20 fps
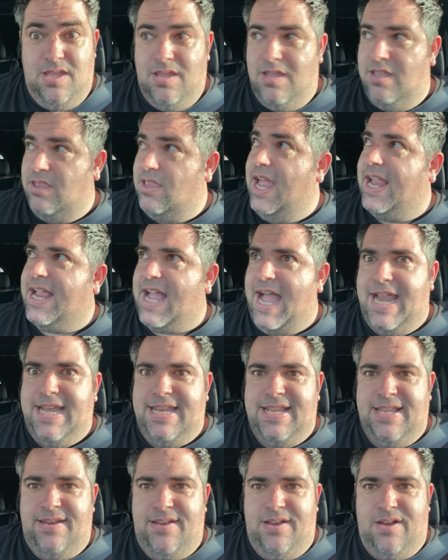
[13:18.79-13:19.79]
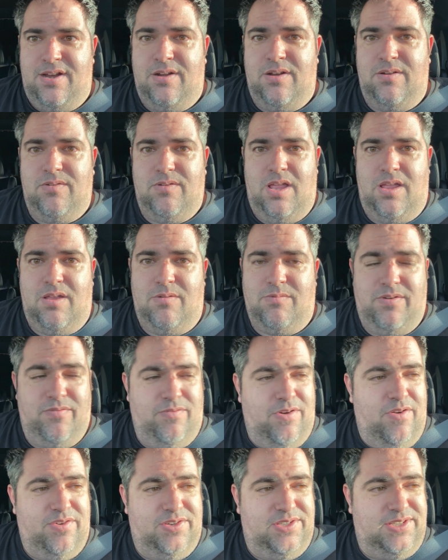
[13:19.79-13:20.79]
like I did here in
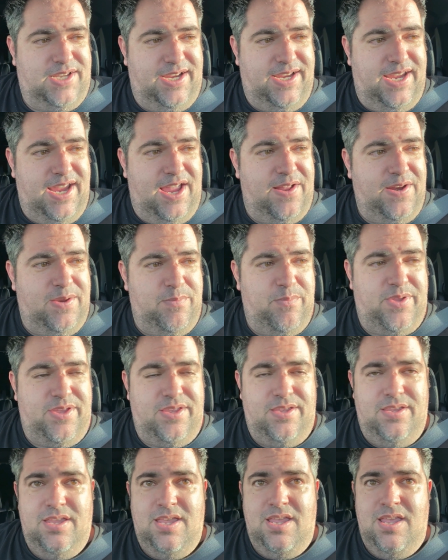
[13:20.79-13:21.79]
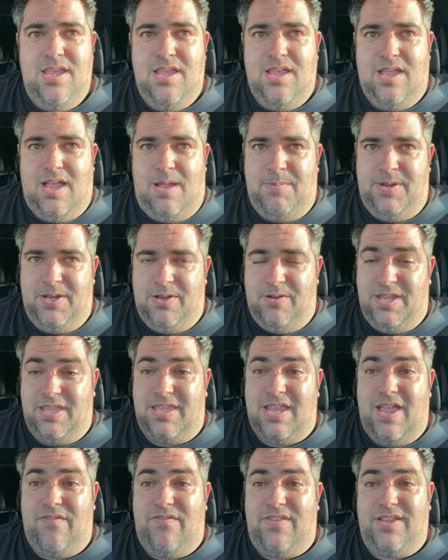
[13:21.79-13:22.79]
Riverside County, but I'm going to go get
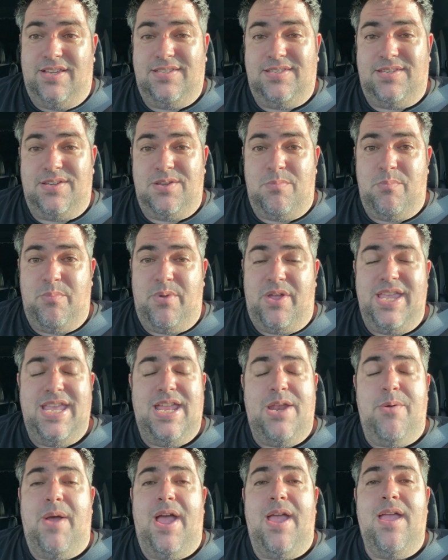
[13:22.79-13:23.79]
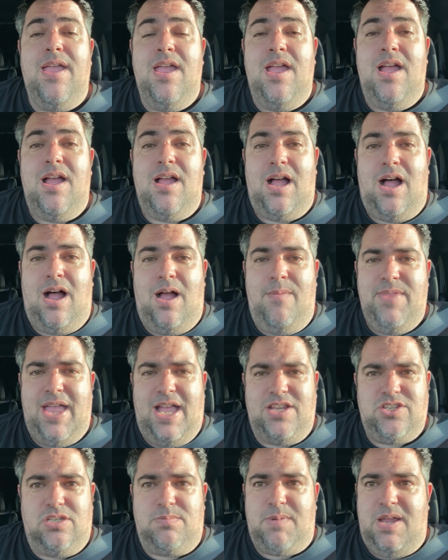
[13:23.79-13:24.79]
that fixed soon. But anyway,
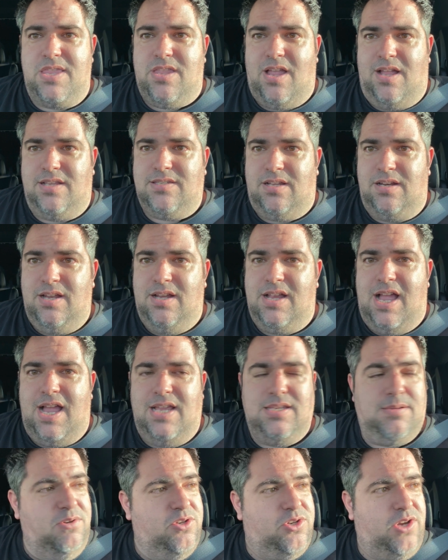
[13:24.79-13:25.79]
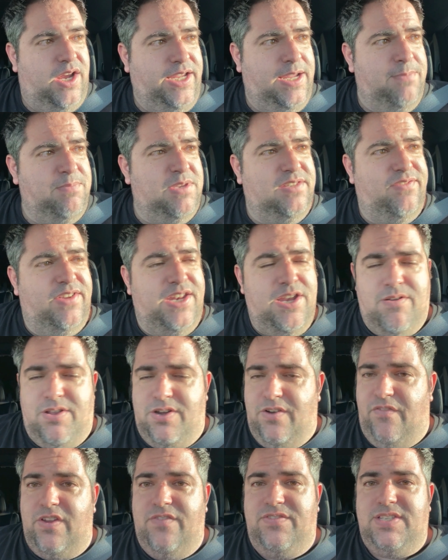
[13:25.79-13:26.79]
that's just my thoughts on it, guys. I want to try and keep this video
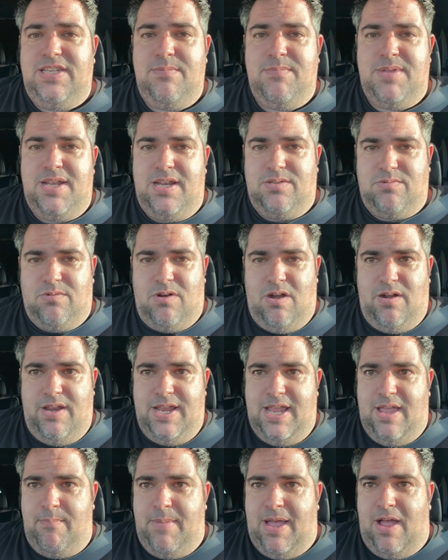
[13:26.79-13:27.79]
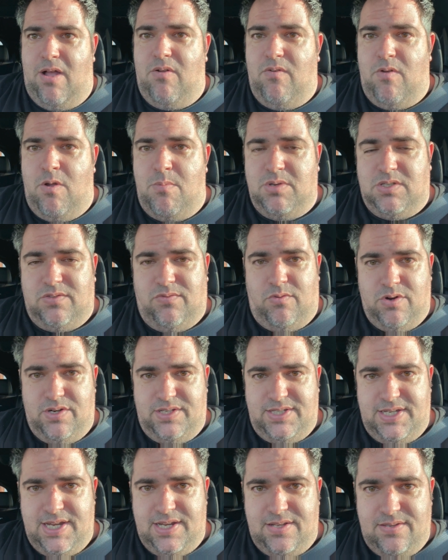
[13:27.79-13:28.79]
under 15 minutes. We're already at about almost
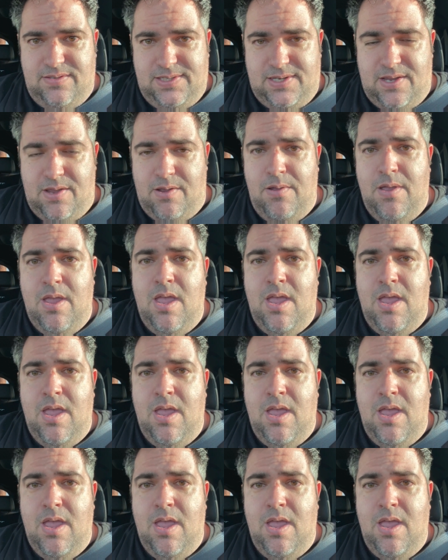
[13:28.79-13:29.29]
14. So